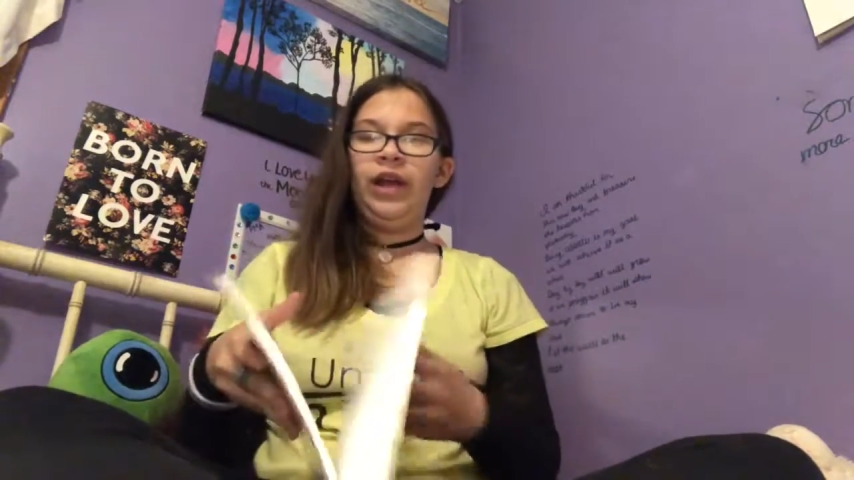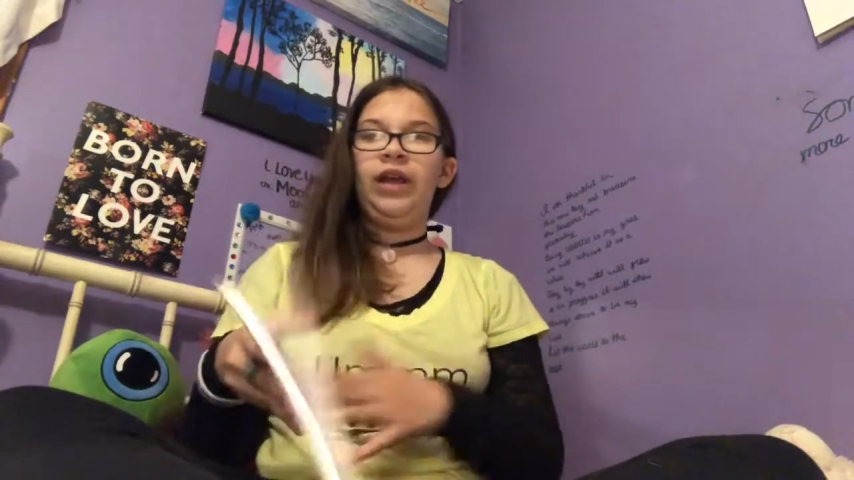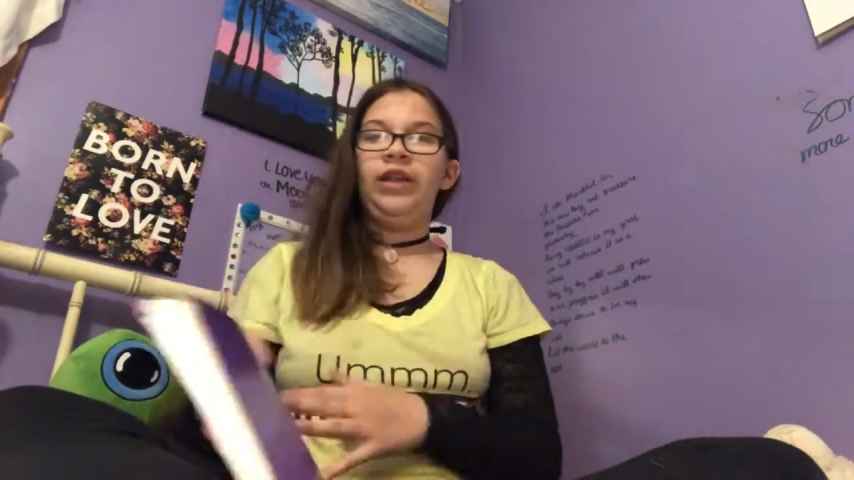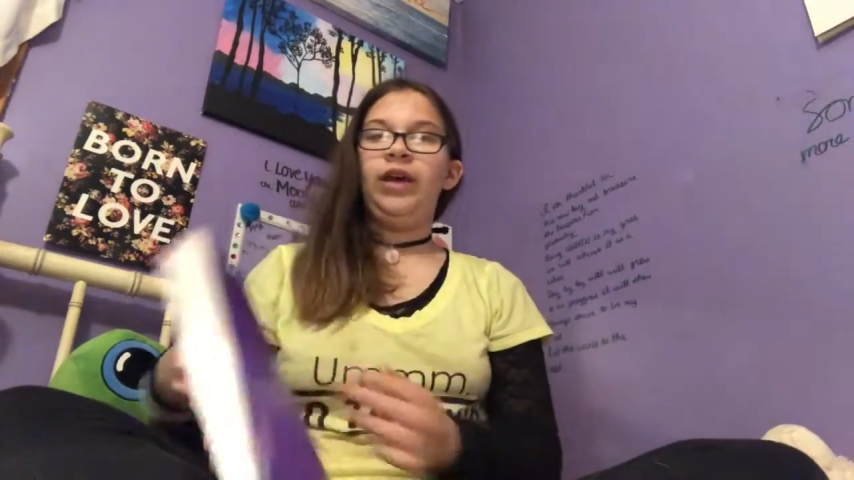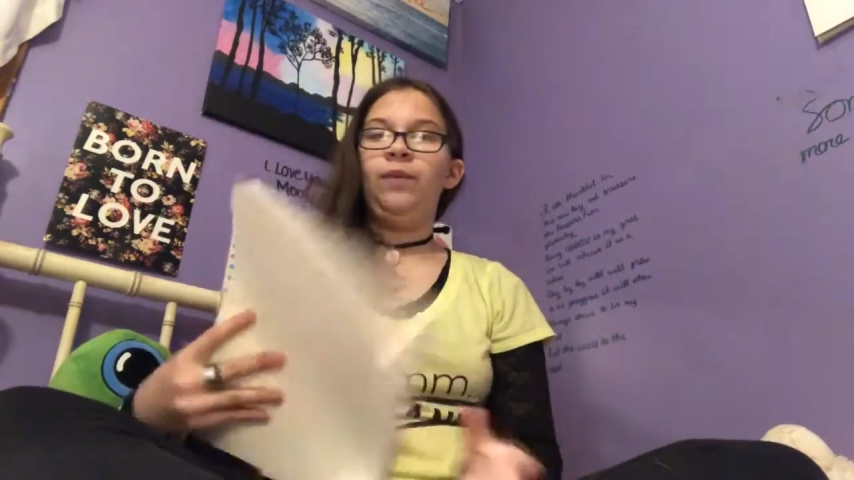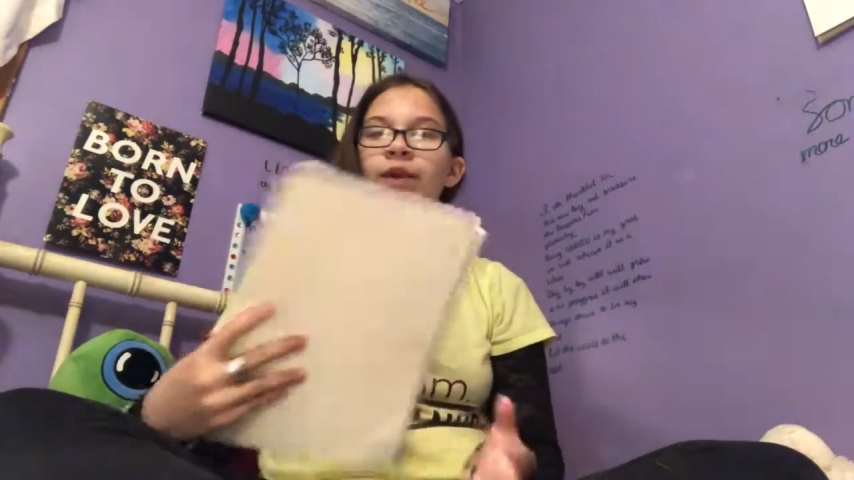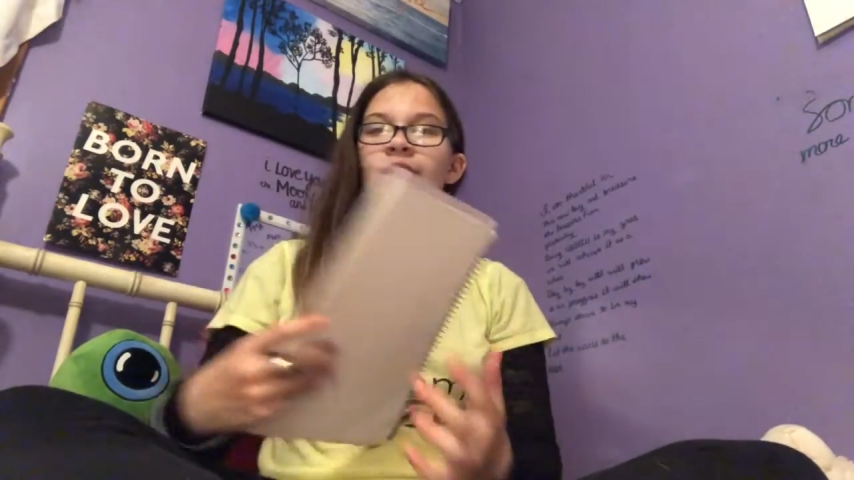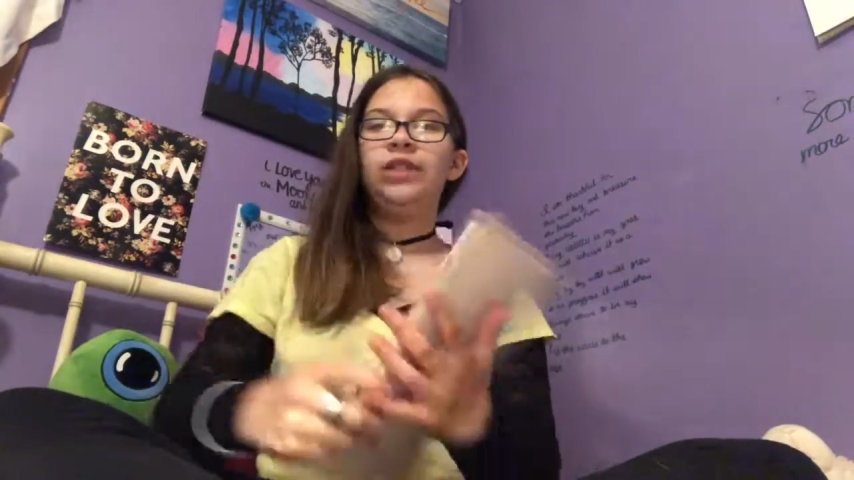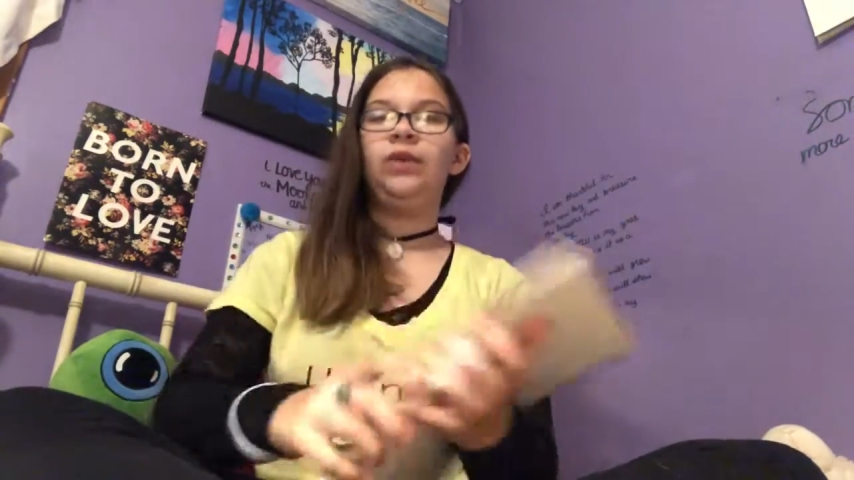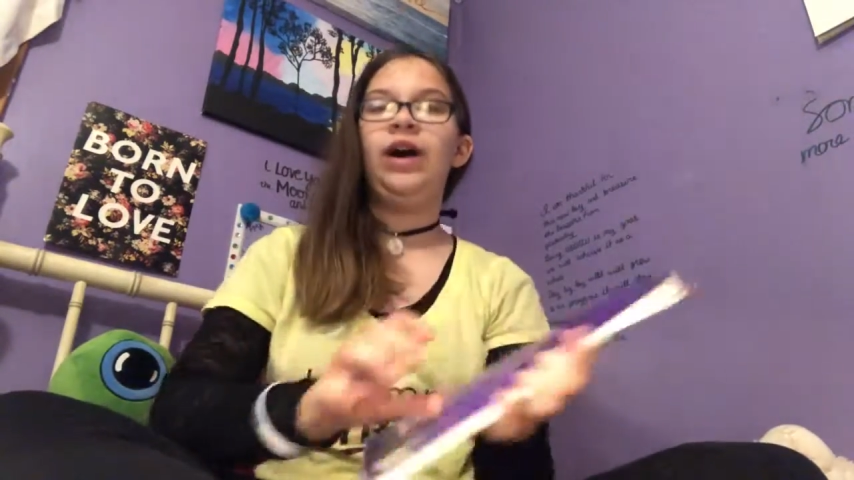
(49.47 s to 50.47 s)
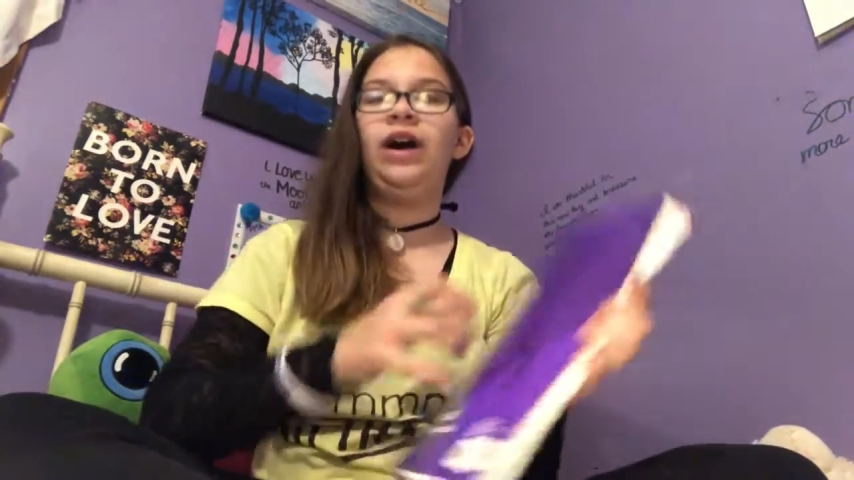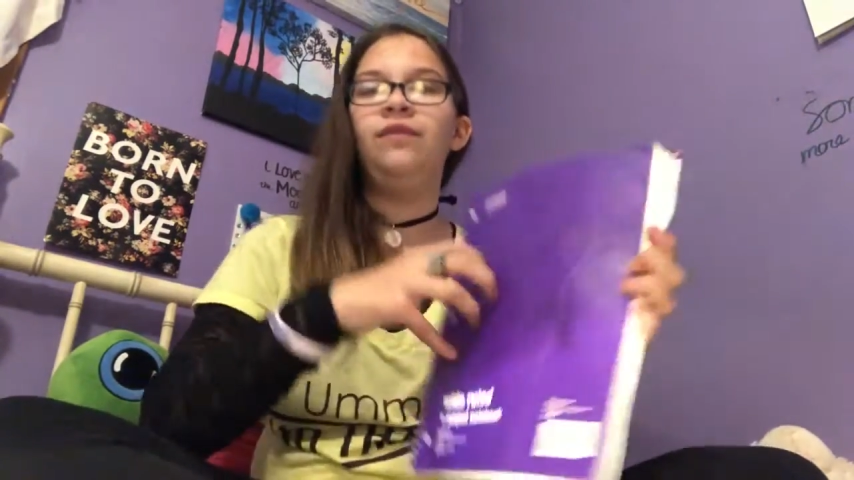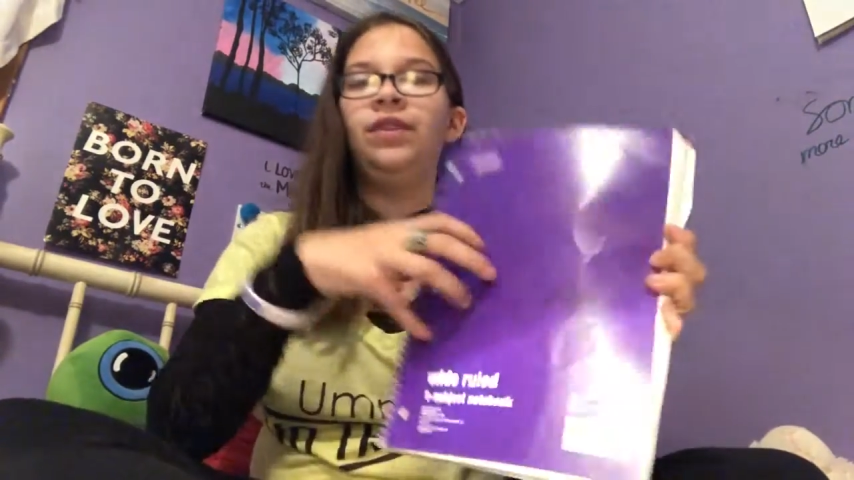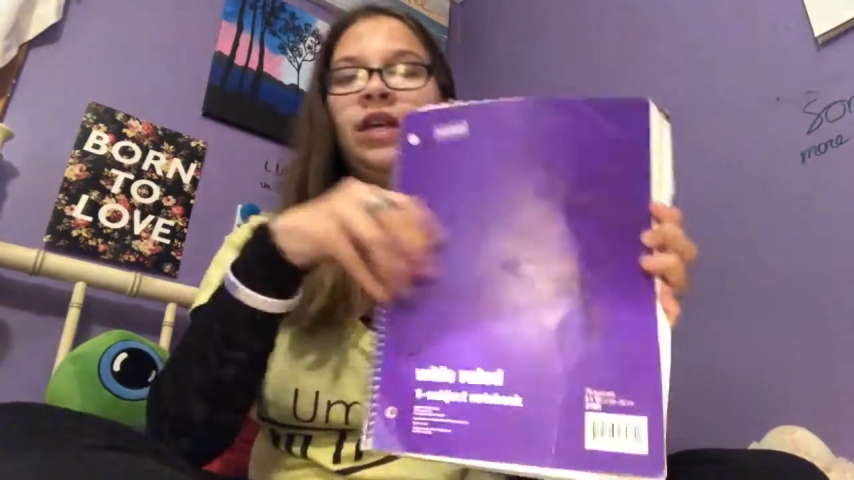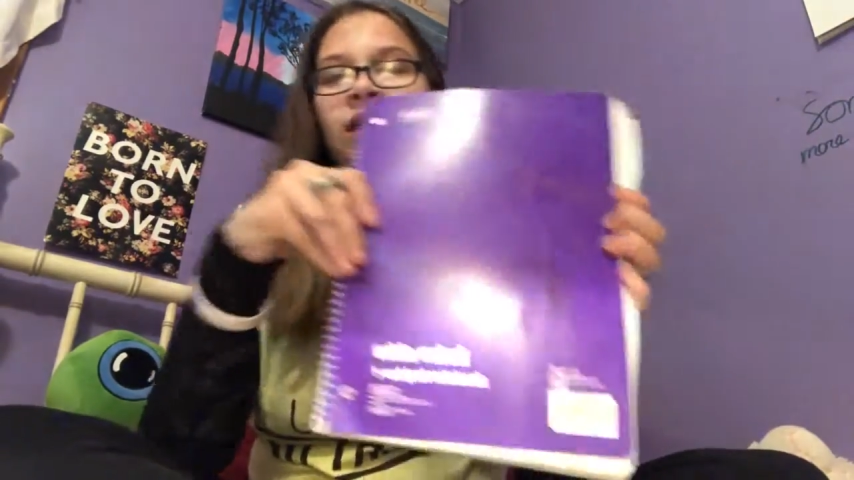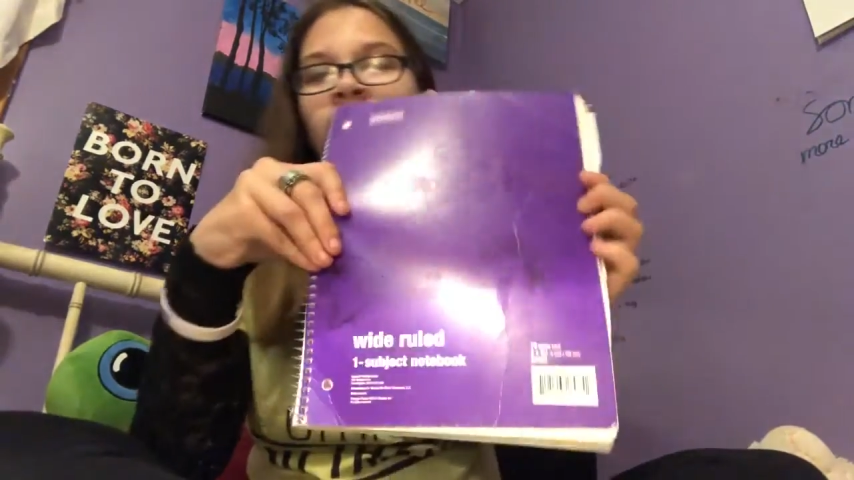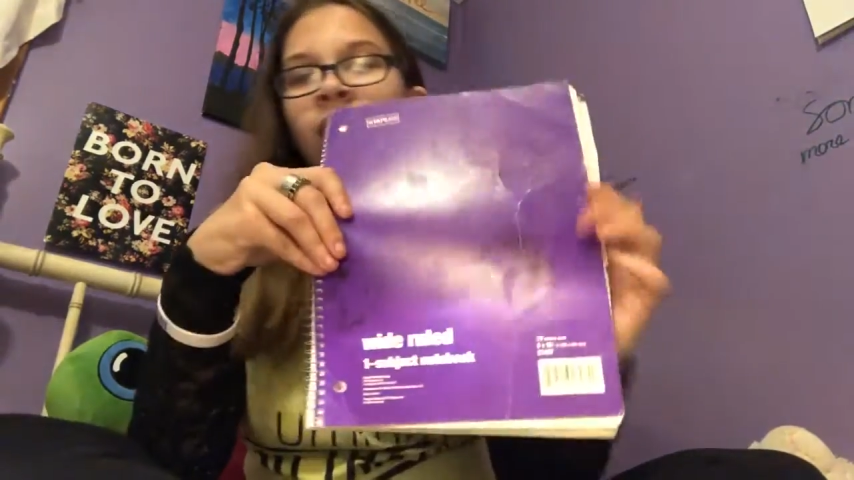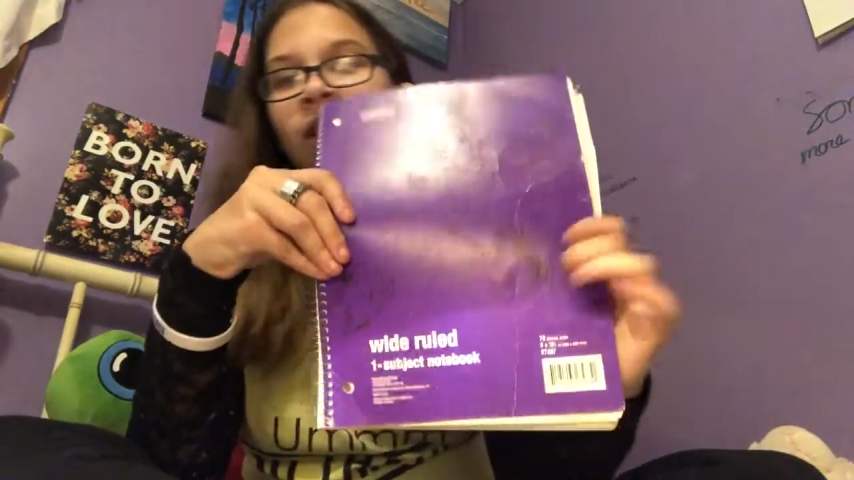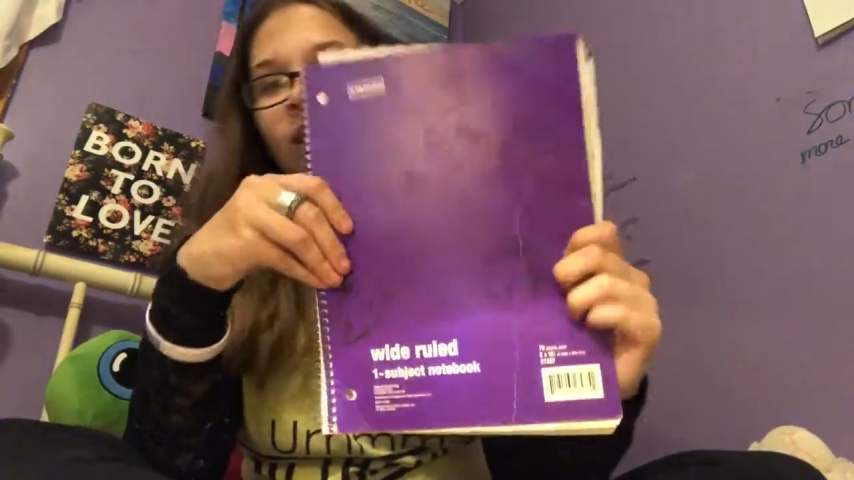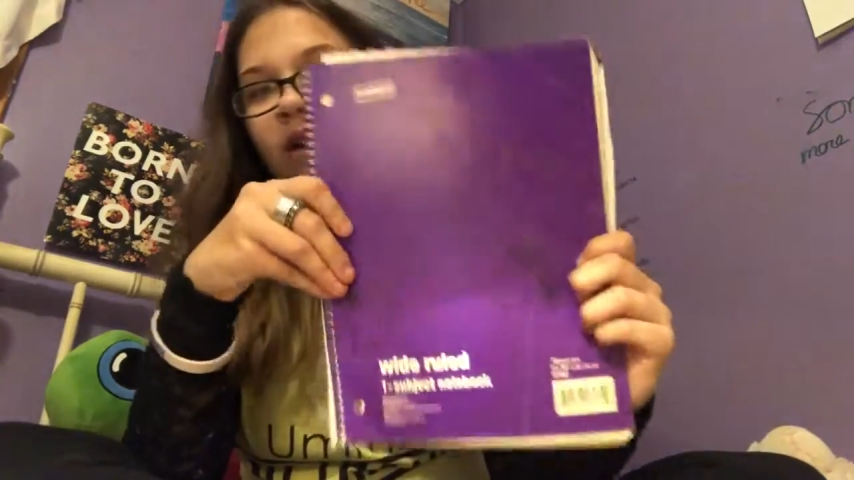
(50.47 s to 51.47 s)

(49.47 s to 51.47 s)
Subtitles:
And then we also have this